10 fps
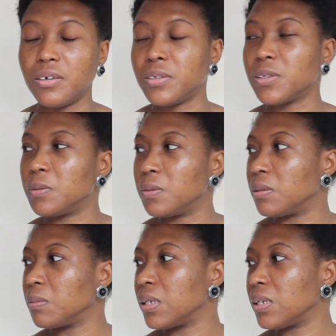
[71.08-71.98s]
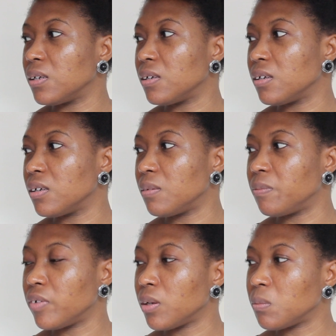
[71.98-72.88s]
who's calling me? I'm
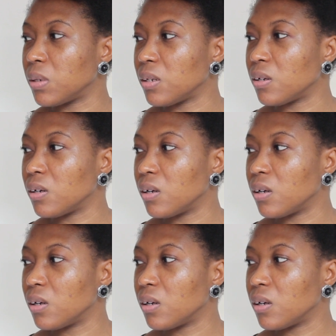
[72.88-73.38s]
filming.